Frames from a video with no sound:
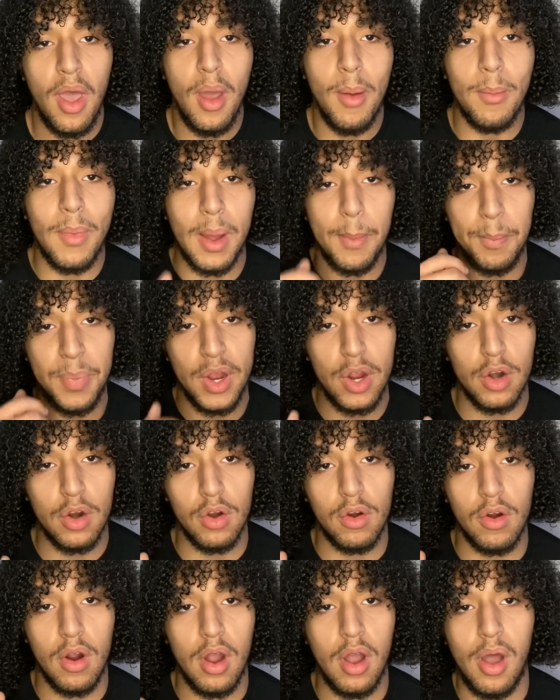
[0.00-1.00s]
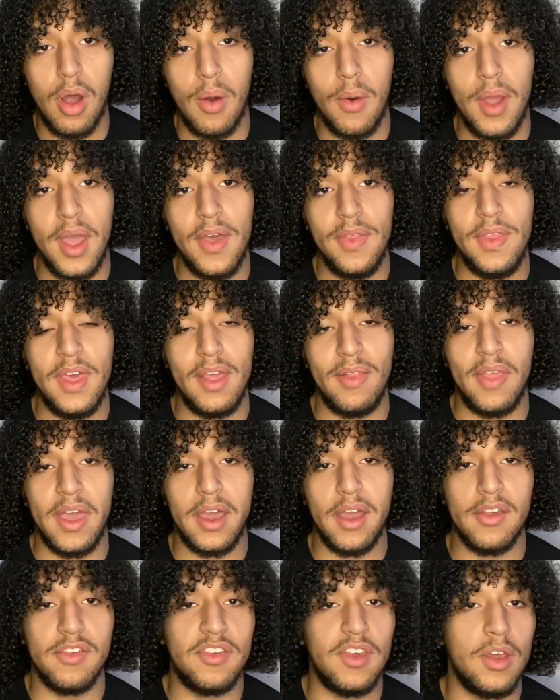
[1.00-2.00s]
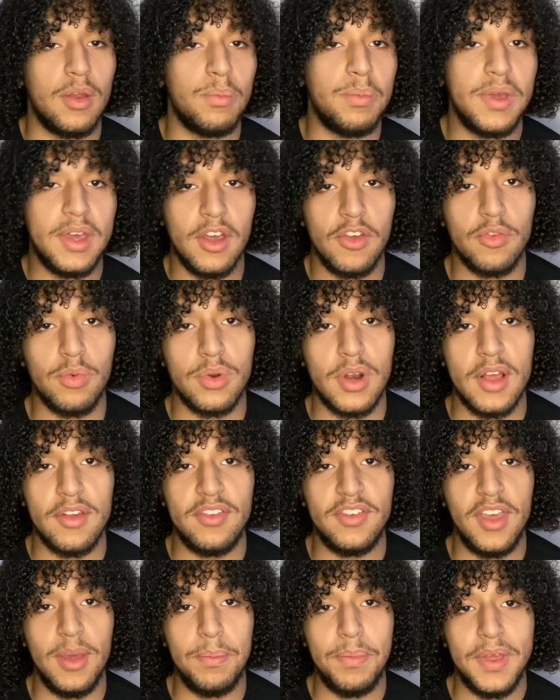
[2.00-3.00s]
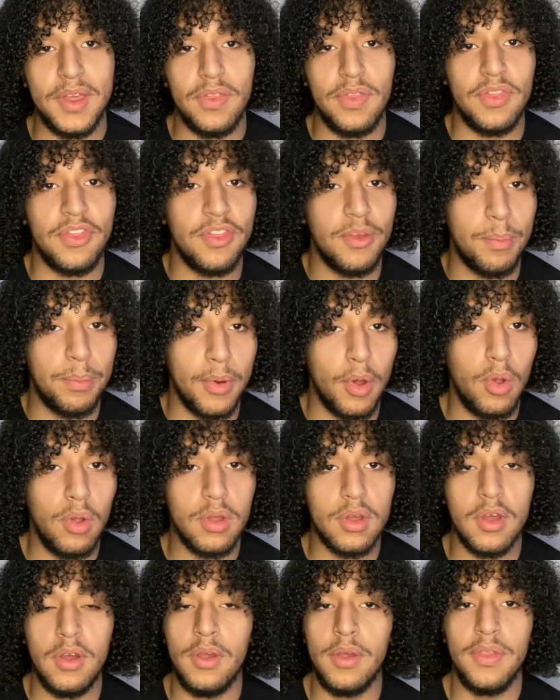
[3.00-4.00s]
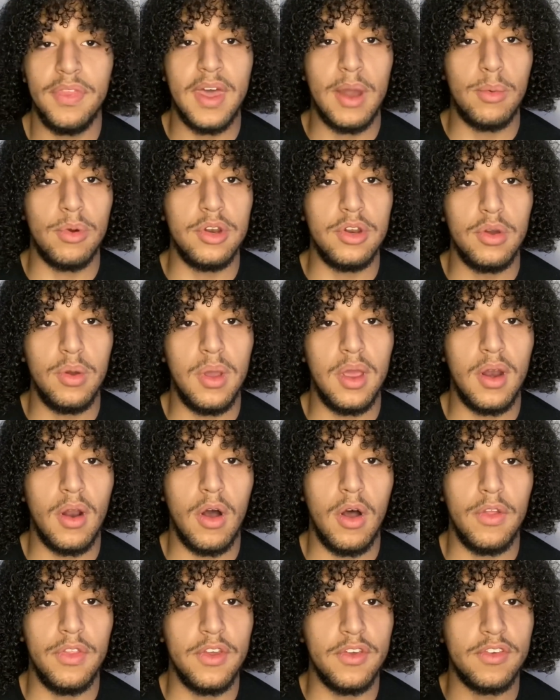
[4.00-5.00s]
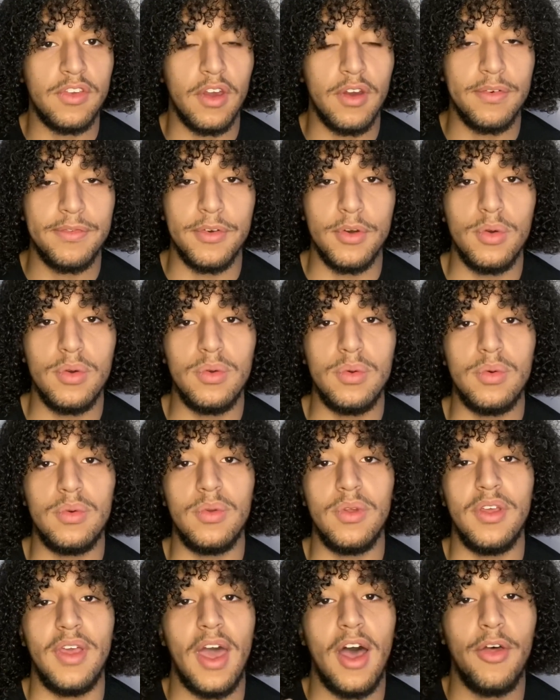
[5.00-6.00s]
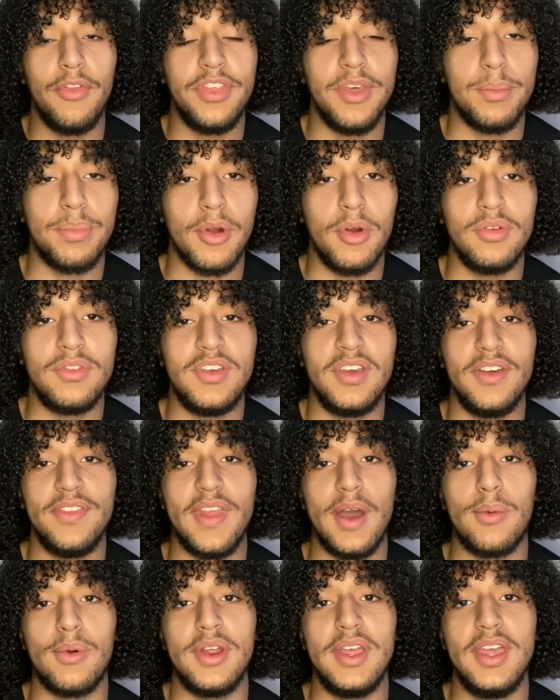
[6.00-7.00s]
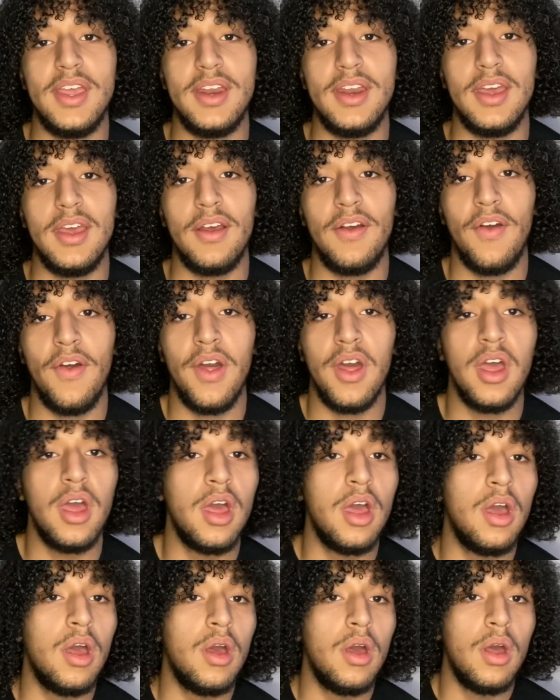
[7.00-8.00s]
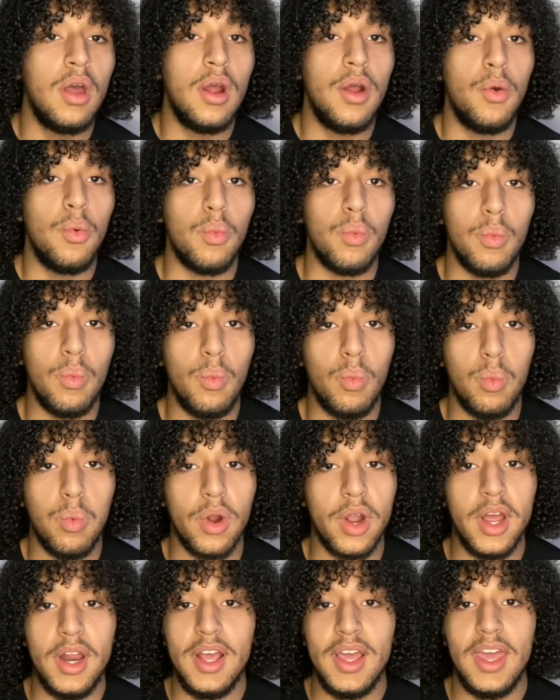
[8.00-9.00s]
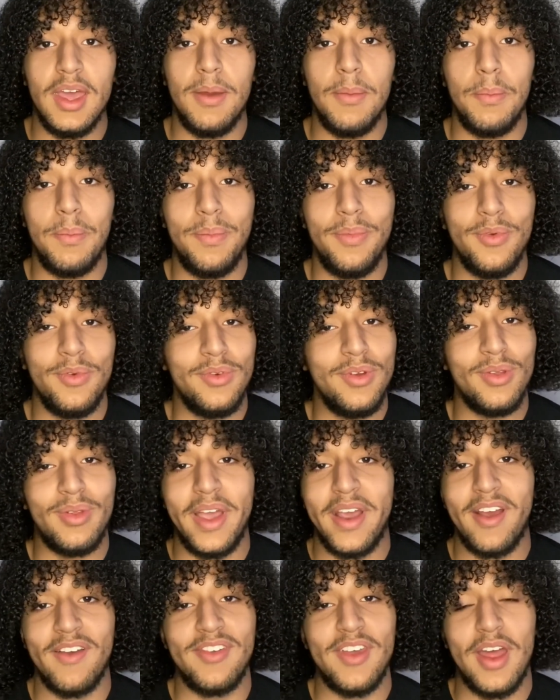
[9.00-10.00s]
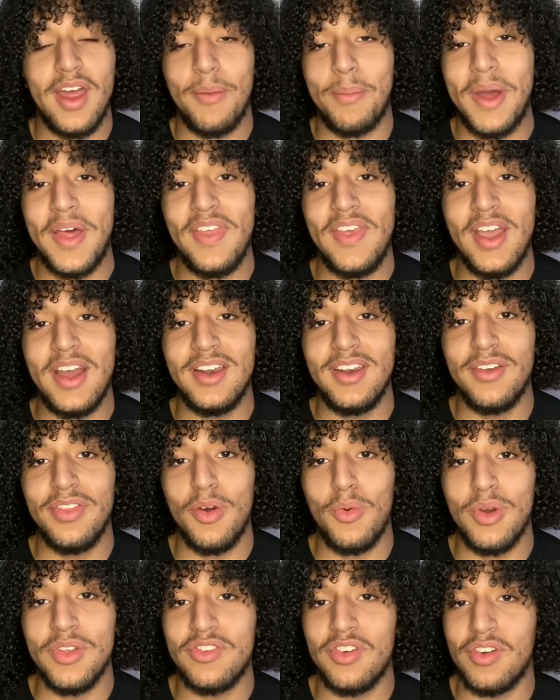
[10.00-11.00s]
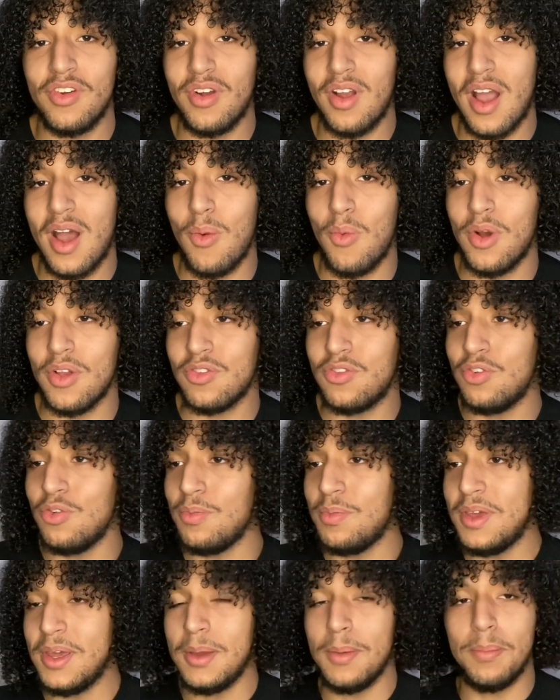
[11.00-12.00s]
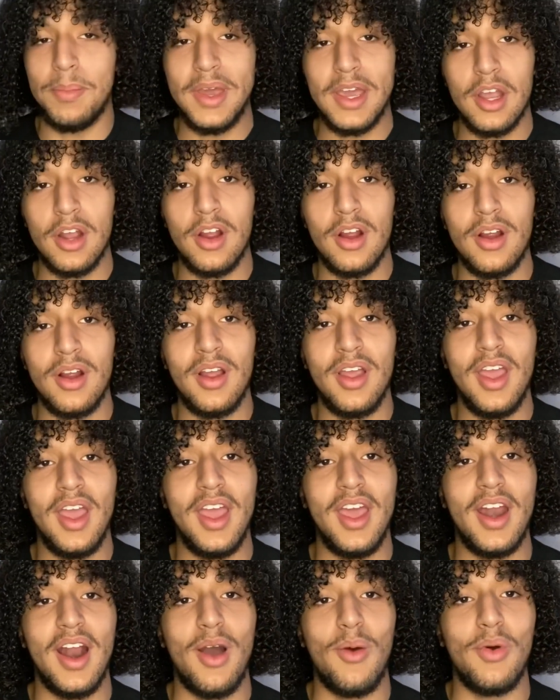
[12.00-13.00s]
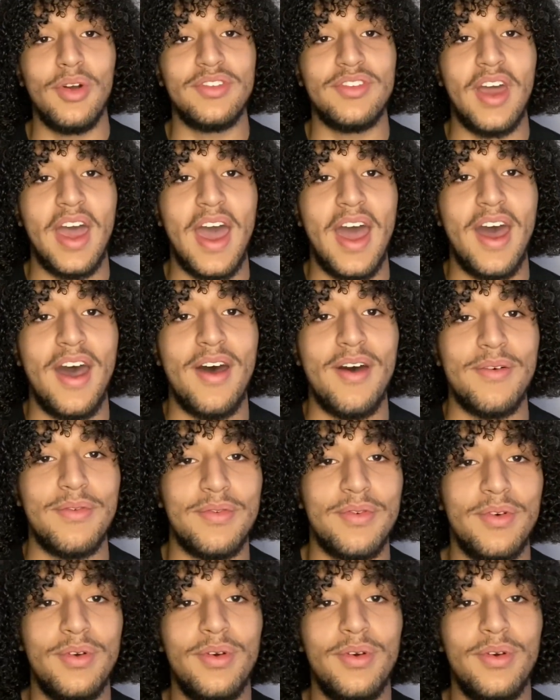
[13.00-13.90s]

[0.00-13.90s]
my beard will grow. And then, like I said, because we're not skipping the bulk that we're doing, all this food, healthy protein that we're eating, we're going to get, like I said, by the end of the winter, I want to be bigger and I want to have